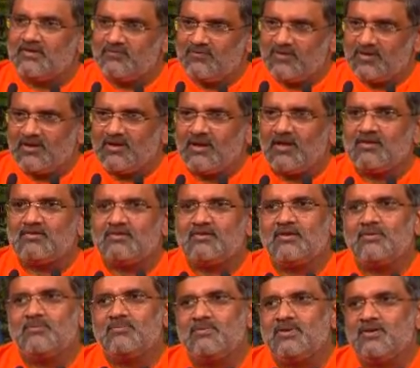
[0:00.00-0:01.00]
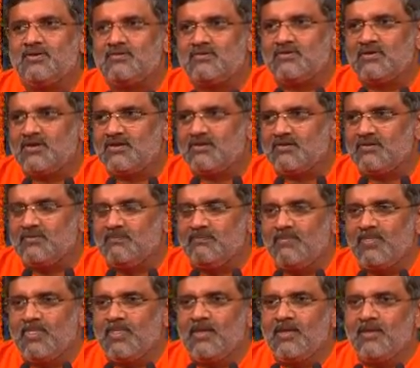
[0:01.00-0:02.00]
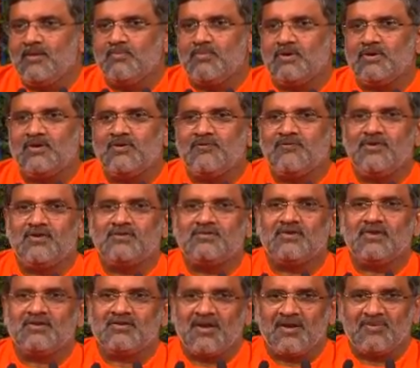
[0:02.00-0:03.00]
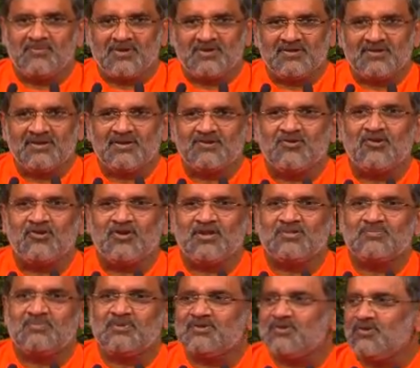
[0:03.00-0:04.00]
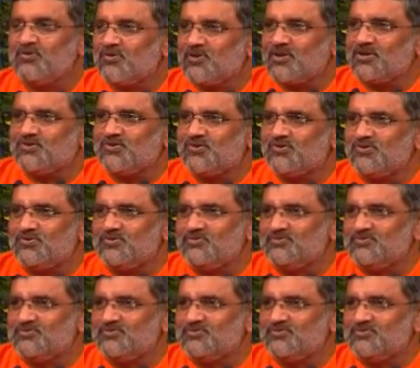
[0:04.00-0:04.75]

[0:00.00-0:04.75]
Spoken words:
we can ask him, please sing. But if he says I am a great honest person, okay, show.